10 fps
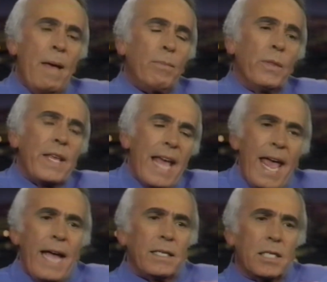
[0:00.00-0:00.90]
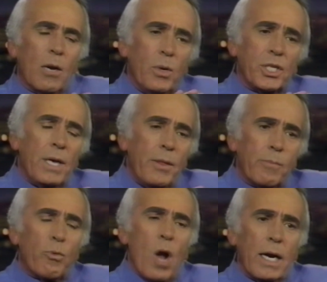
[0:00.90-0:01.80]
Remember sweet. The ads? There was
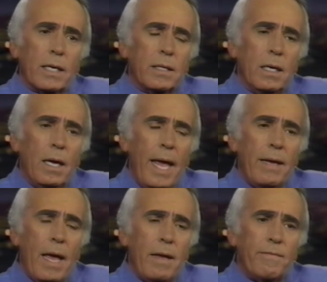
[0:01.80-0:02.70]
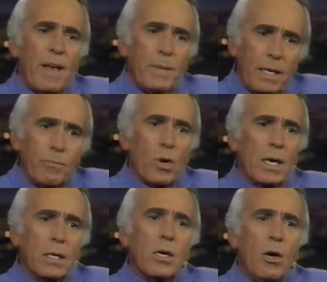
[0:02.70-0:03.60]
another product, a feminine
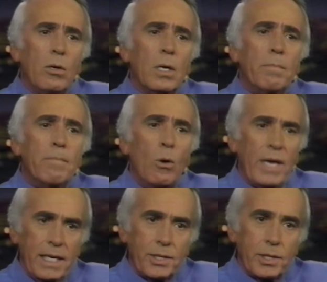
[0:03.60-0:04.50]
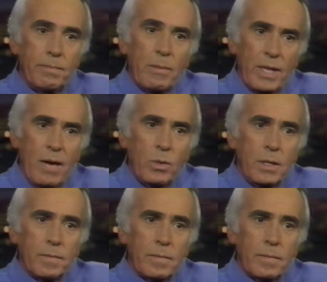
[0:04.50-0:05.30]
product called Modess. Remember that one?